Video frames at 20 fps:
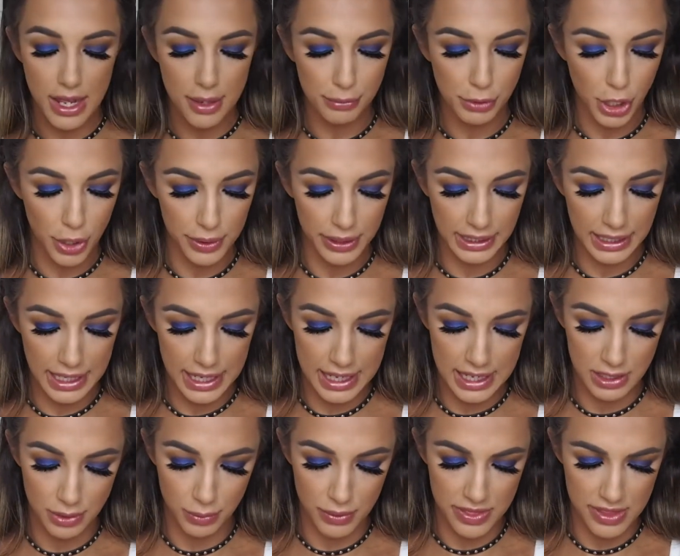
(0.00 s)
I'm going
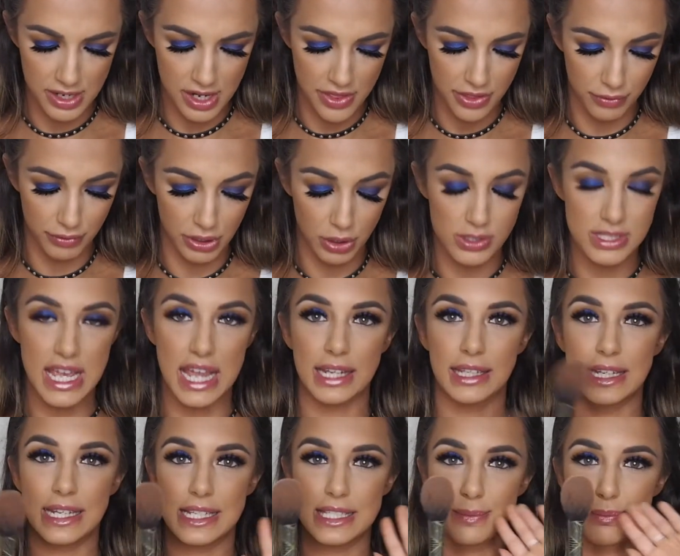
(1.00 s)
in with another Real
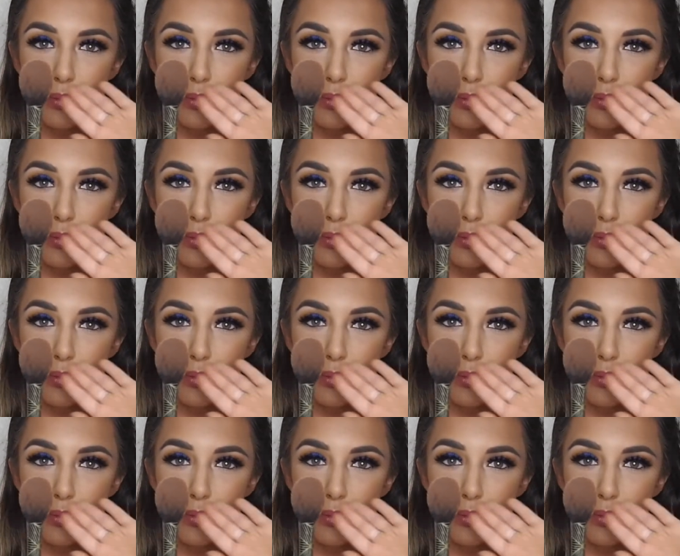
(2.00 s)
Techniques